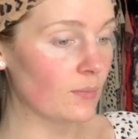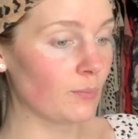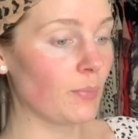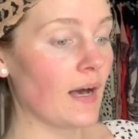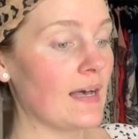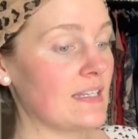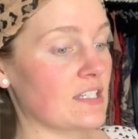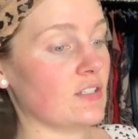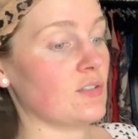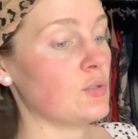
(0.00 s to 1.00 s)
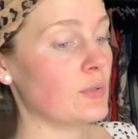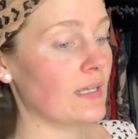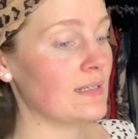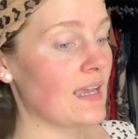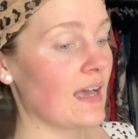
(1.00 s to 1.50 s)
but you
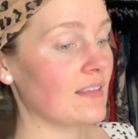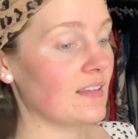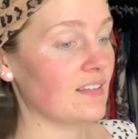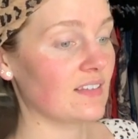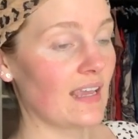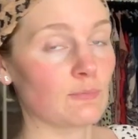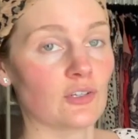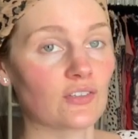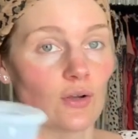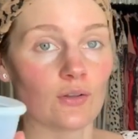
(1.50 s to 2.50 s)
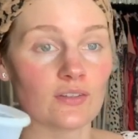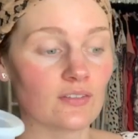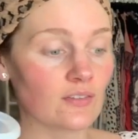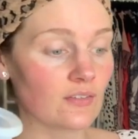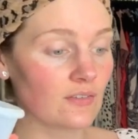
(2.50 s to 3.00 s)
can get the same
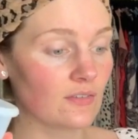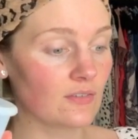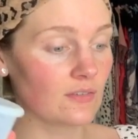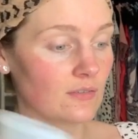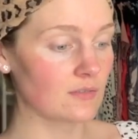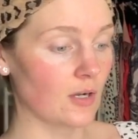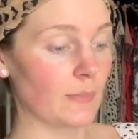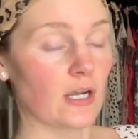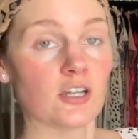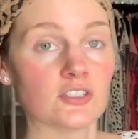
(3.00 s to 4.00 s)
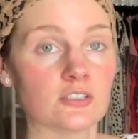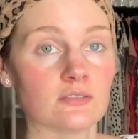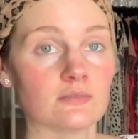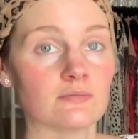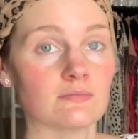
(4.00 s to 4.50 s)
results. Oh my gosh,
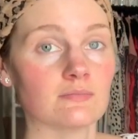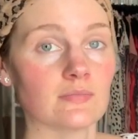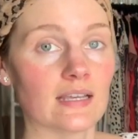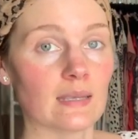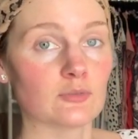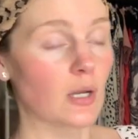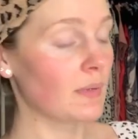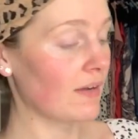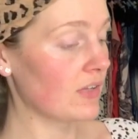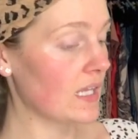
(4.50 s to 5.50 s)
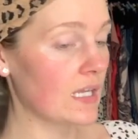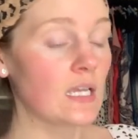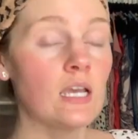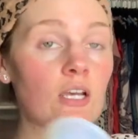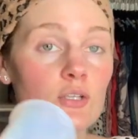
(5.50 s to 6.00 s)
keep dropping everything.
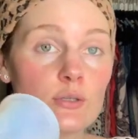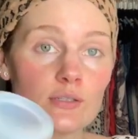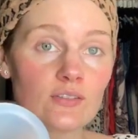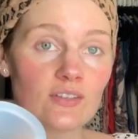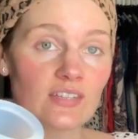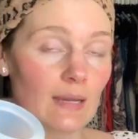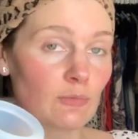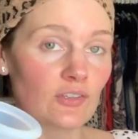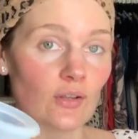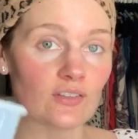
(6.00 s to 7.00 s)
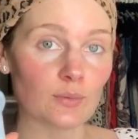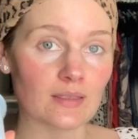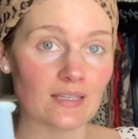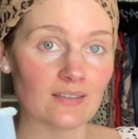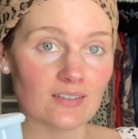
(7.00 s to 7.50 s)
You can use the same results with
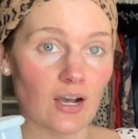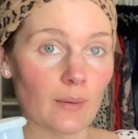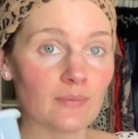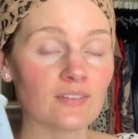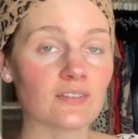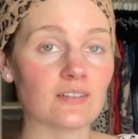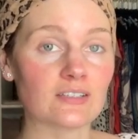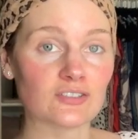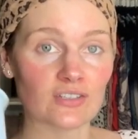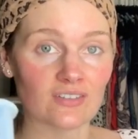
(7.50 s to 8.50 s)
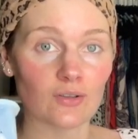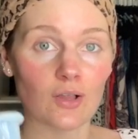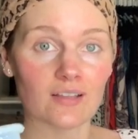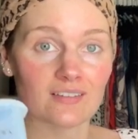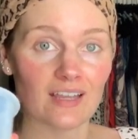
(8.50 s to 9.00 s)
these cups. It's just a
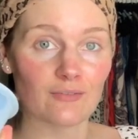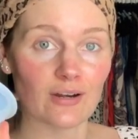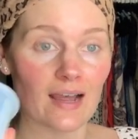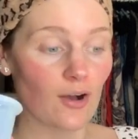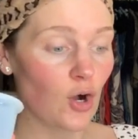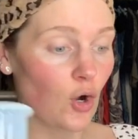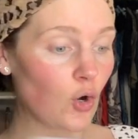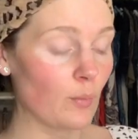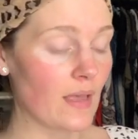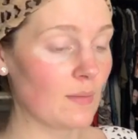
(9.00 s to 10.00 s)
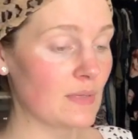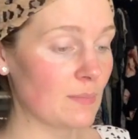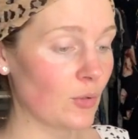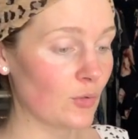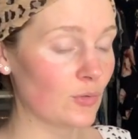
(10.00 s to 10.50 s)
lot safer at home and
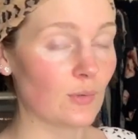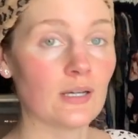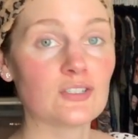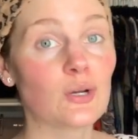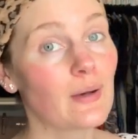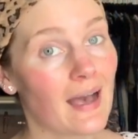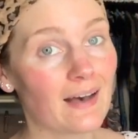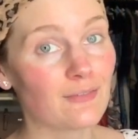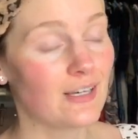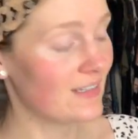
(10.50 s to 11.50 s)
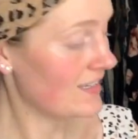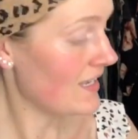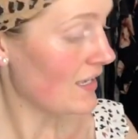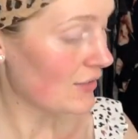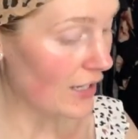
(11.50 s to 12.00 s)
people who don't have
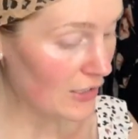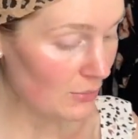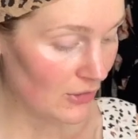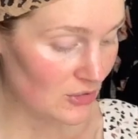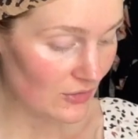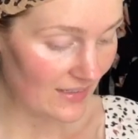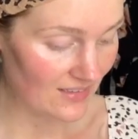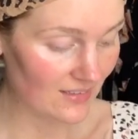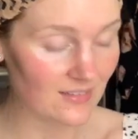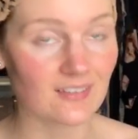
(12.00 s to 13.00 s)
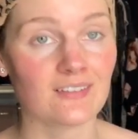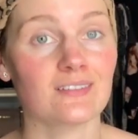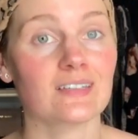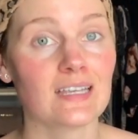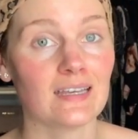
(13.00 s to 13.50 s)
their acupuncture license
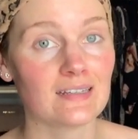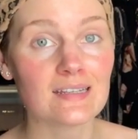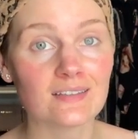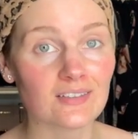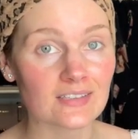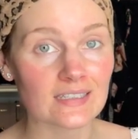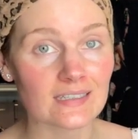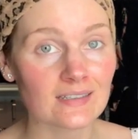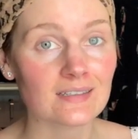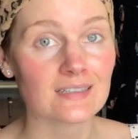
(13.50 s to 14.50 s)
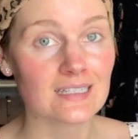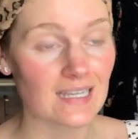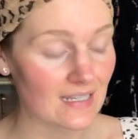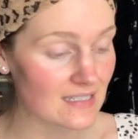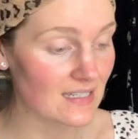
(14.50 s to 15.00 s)
can easily
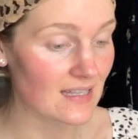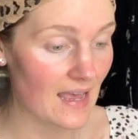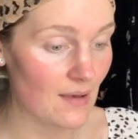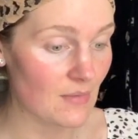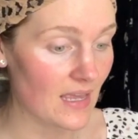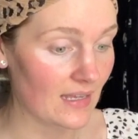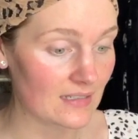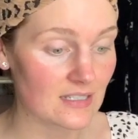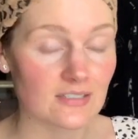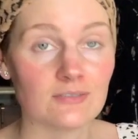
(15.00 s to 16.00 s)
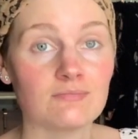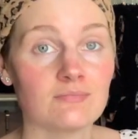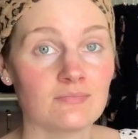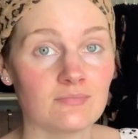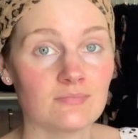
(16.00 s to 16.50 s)
get them and
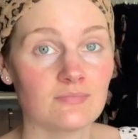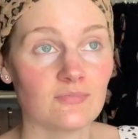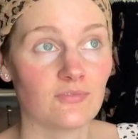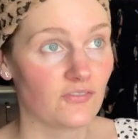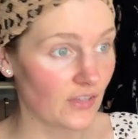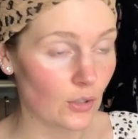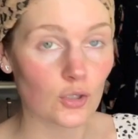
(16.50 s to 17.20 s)
feel